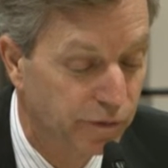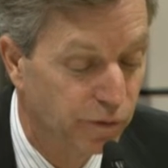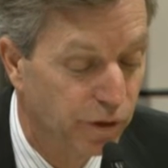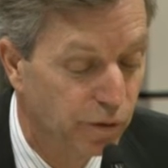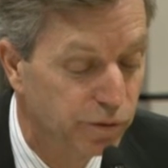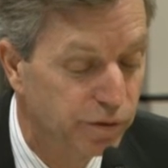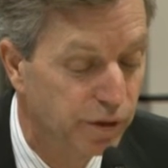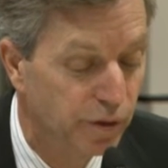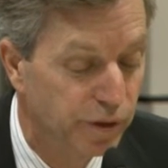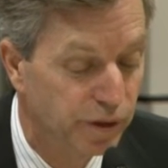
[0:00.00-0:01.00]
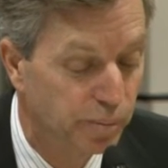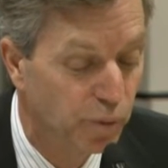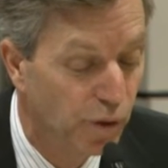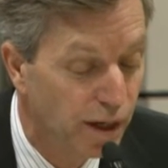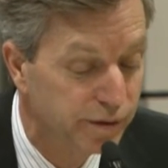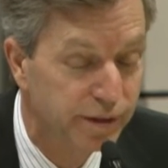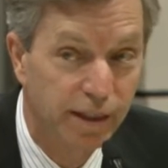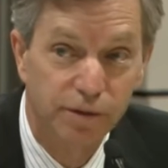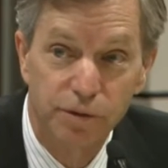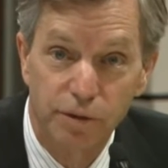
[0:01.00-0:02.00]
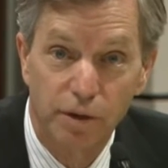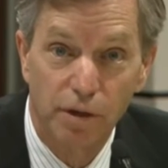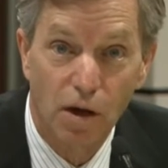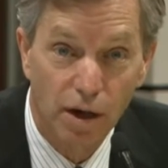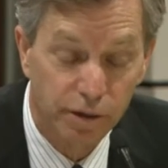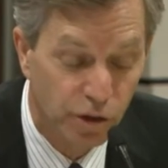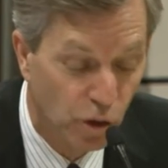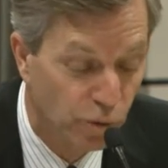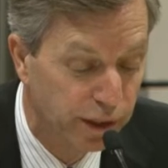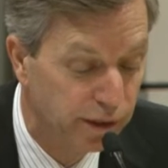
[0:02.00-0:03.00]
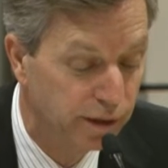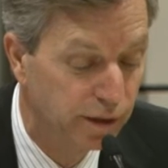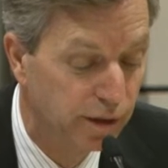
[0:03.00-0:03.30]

For those that are in the process or are ongoing,